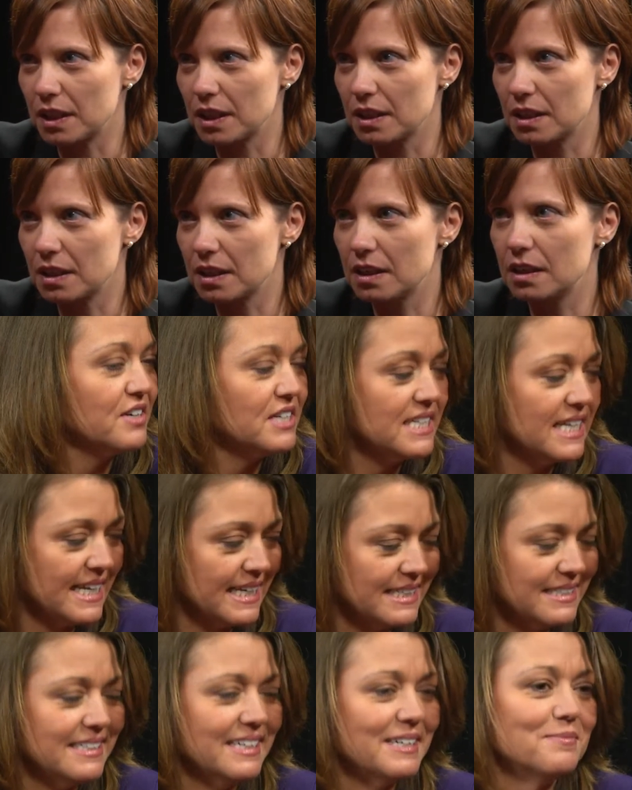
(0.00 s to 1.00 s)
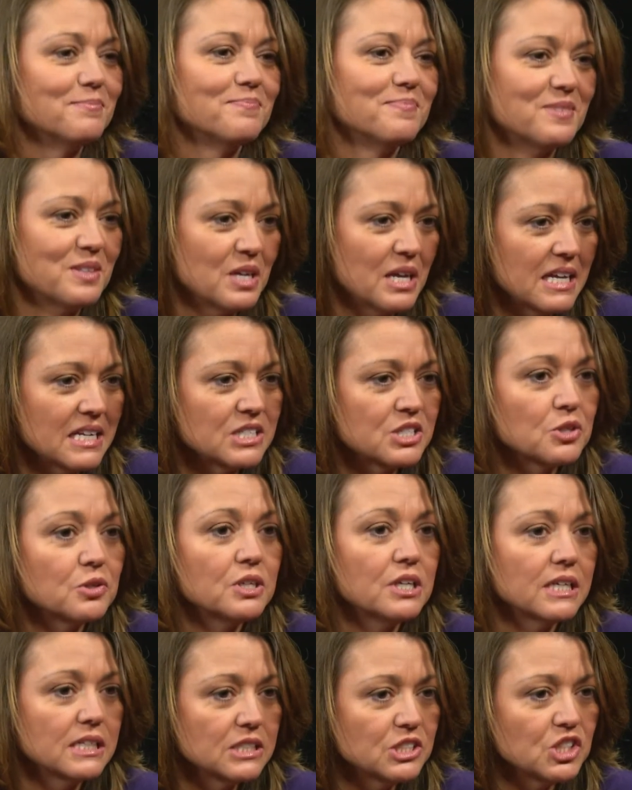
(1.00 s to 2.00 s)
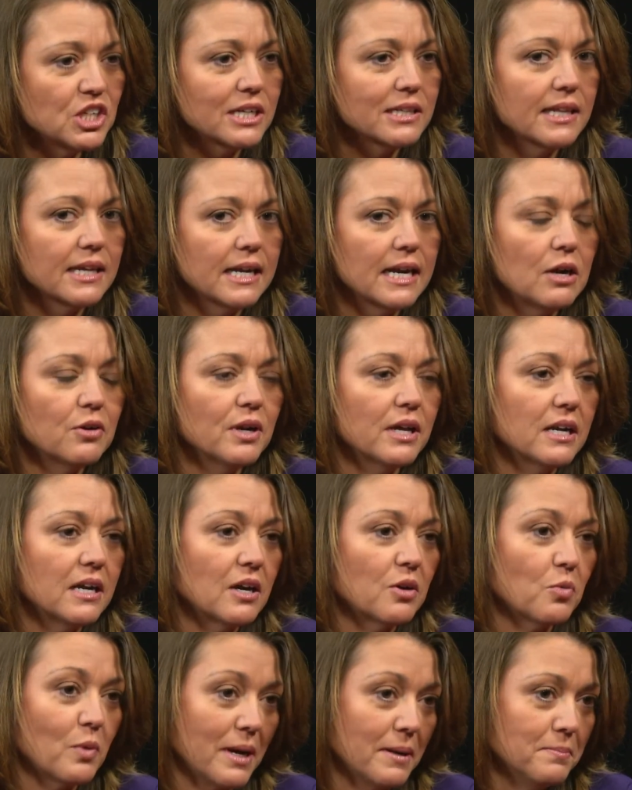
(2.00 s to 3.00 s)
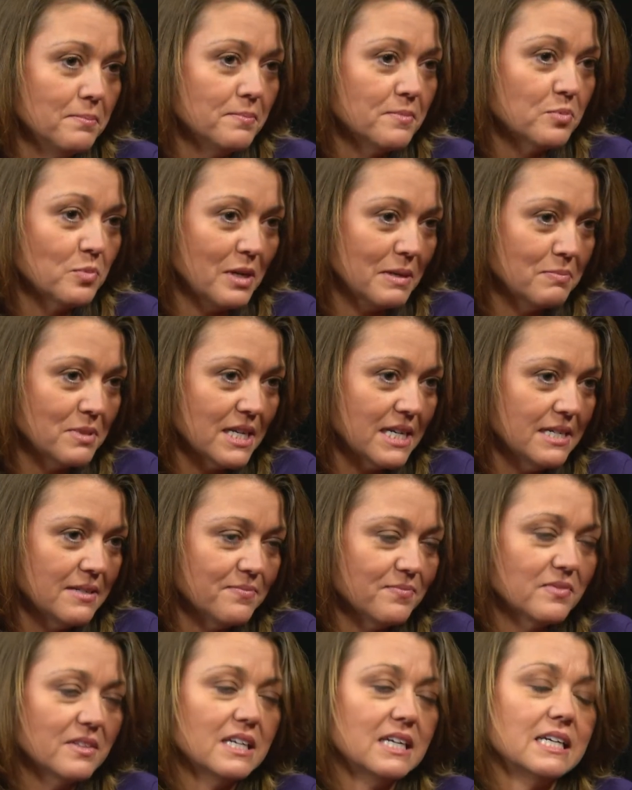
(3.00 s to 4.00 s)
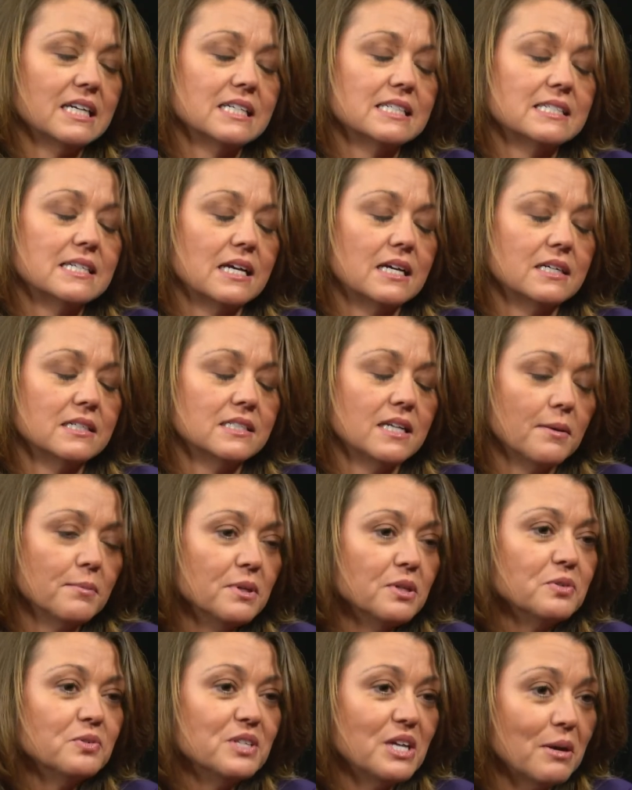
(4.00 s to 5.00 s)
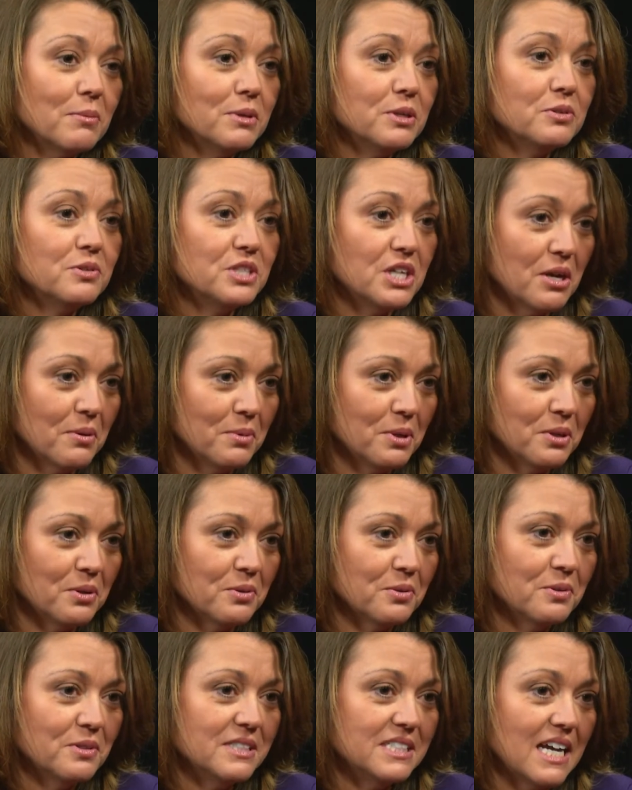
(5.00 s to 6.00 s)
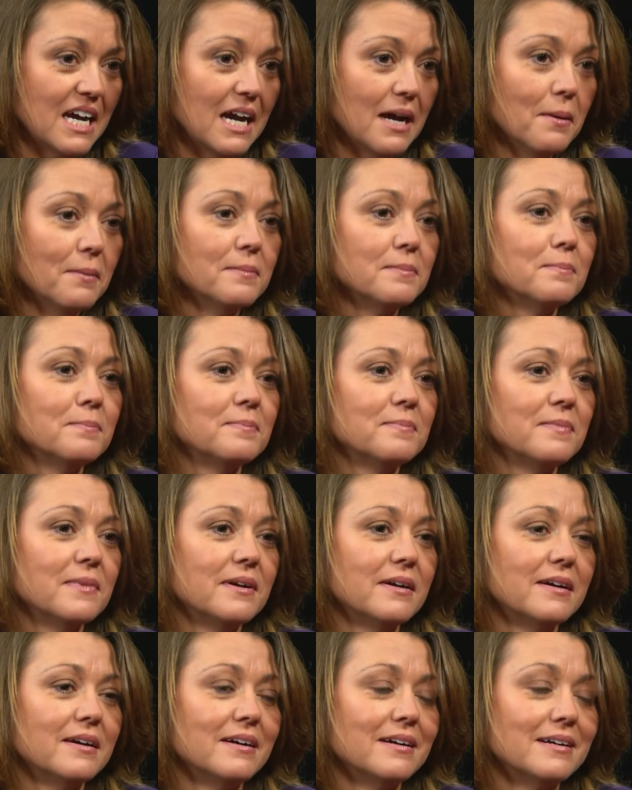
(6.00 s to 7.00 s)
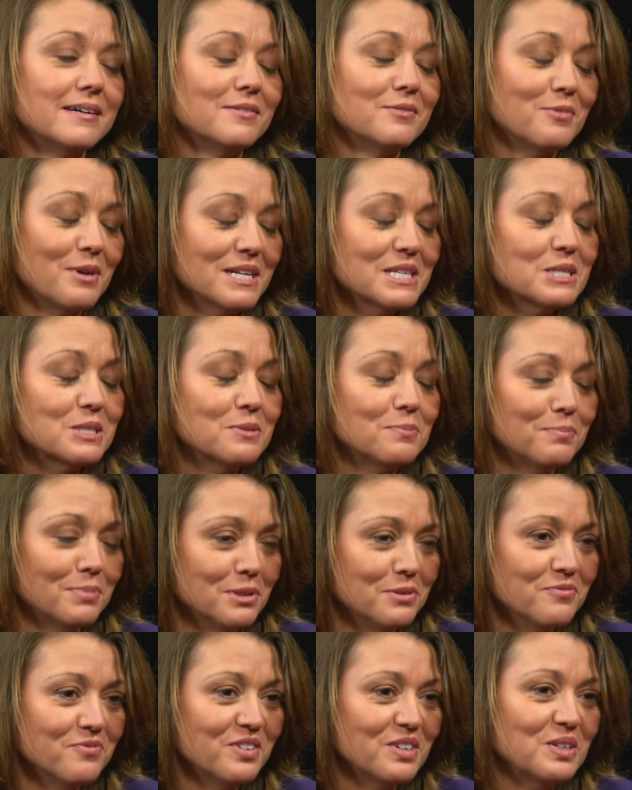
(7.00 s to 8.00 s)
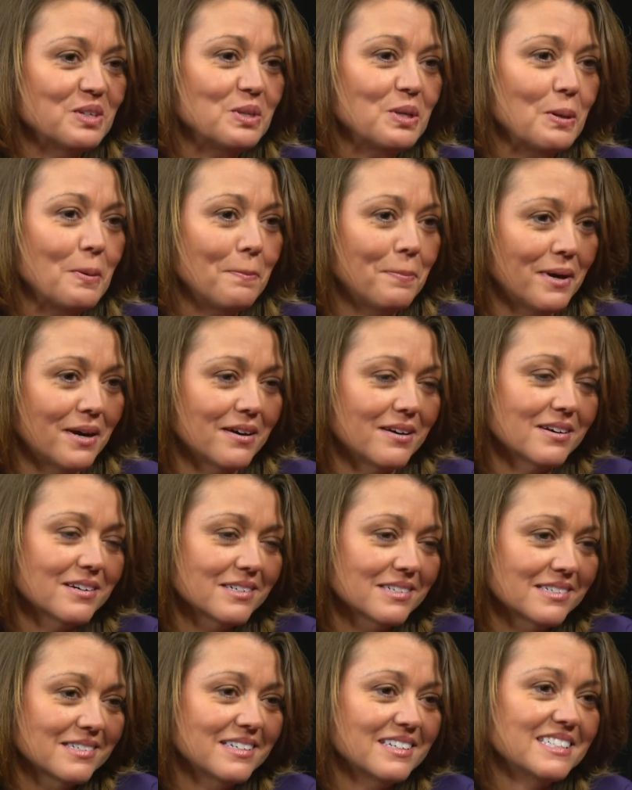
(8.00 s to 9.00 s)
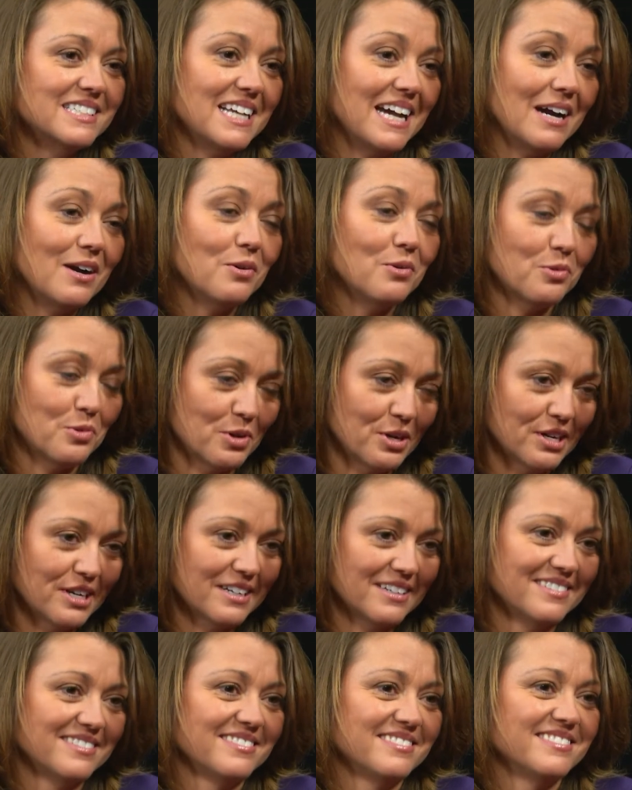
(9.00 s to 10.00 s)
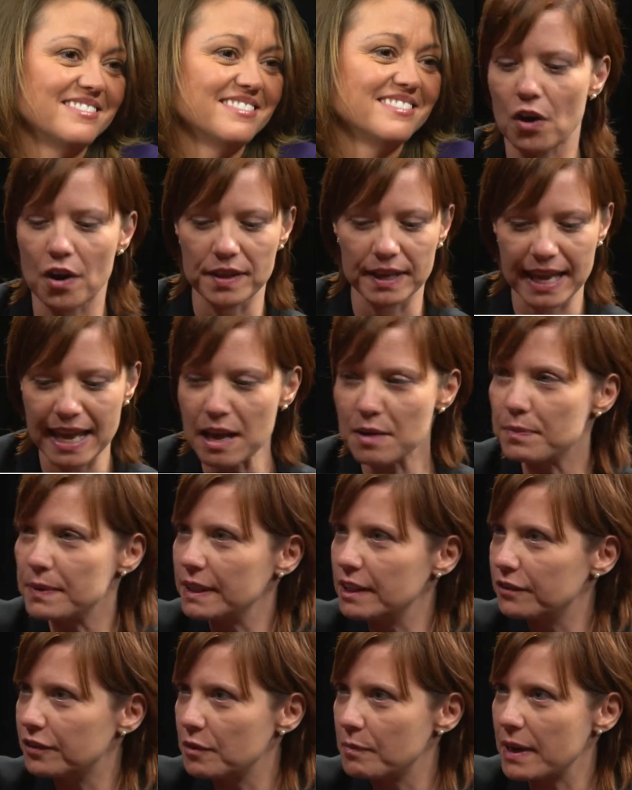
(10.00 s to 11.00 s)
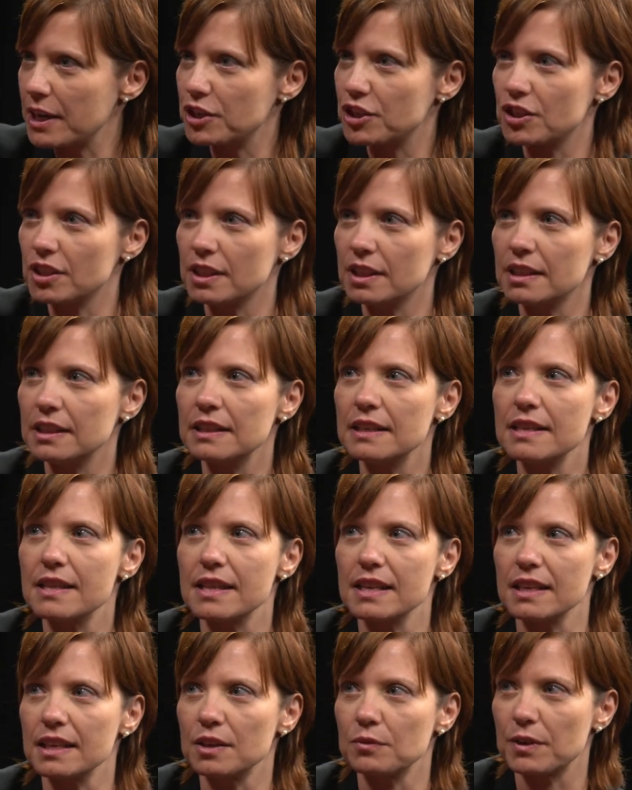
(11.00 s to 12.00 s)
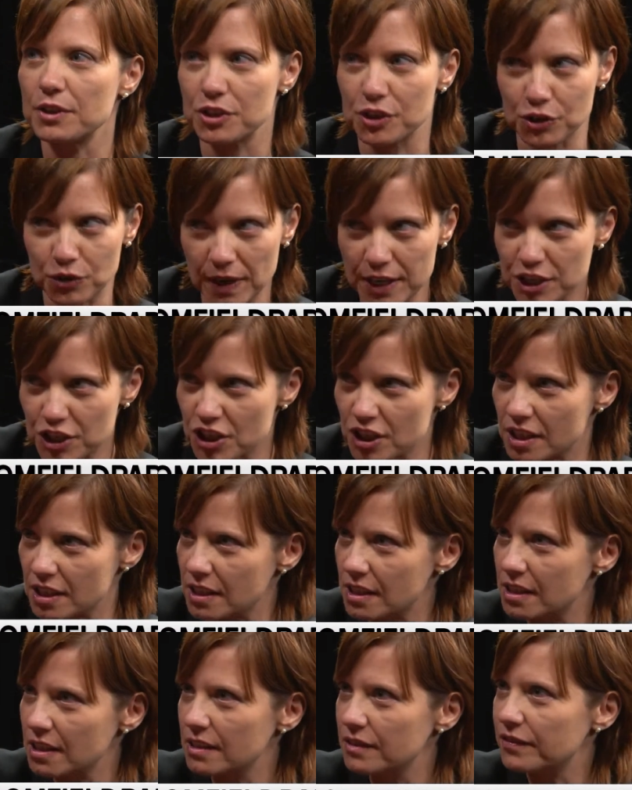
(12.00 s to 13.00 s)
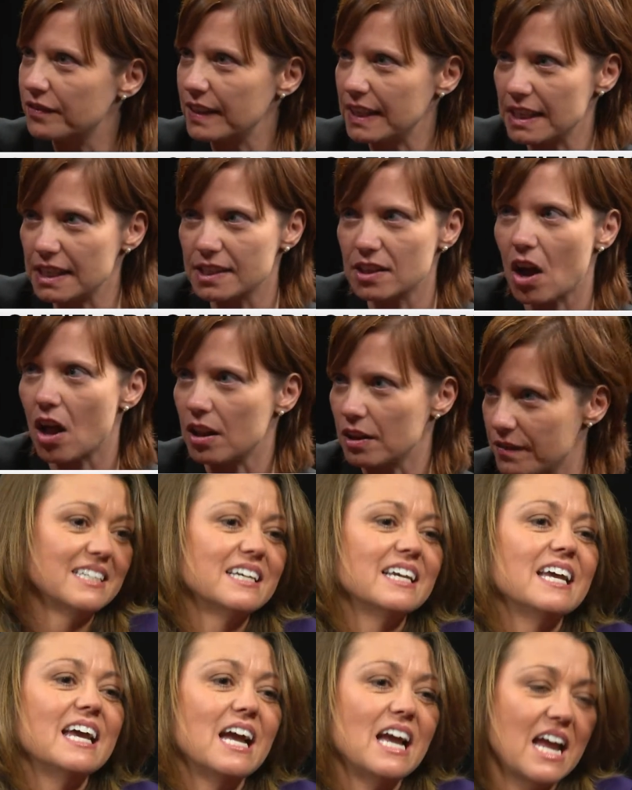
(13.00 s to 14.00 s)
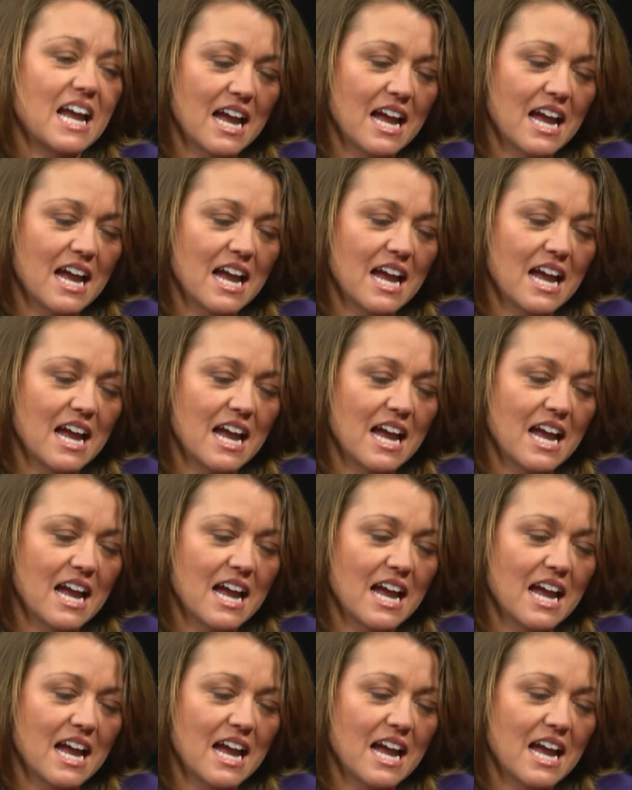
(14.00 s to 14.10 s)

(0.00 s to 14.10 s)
Not every day, yep. And so you can check that out on our website. It's www.westbloomfieldparks.org. And so for all the camping information, the registration, fees, all of that information